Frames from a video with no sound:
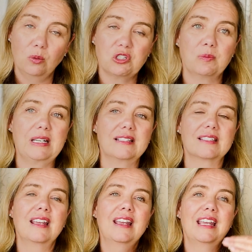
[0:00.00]
which
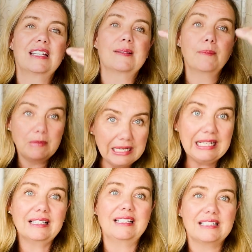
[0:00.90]
means it's
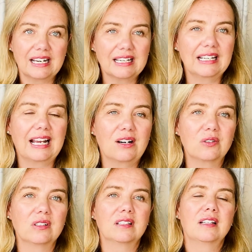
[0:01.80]
immediately taken
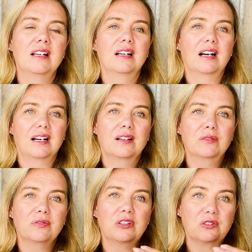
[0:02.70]
out
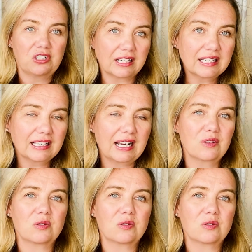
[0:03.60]
of your checking account.